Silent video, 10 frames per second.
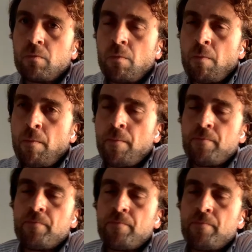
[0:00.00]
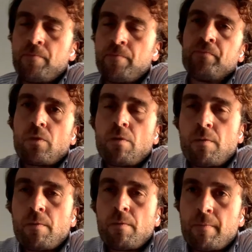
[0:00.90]

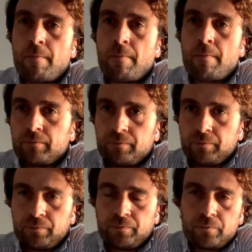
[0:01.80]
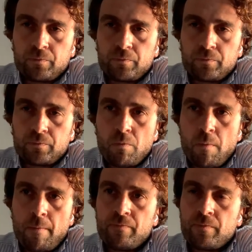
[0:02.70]

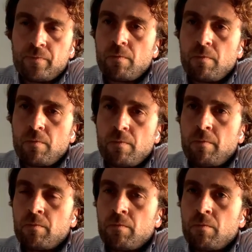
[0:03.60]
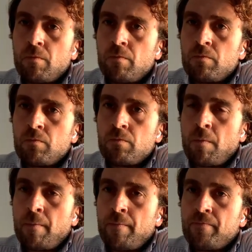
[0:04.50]

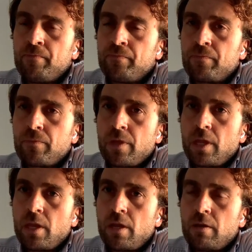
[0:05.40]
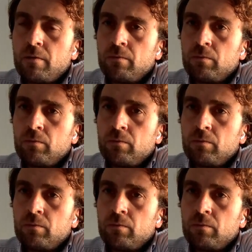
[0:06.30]
(silent)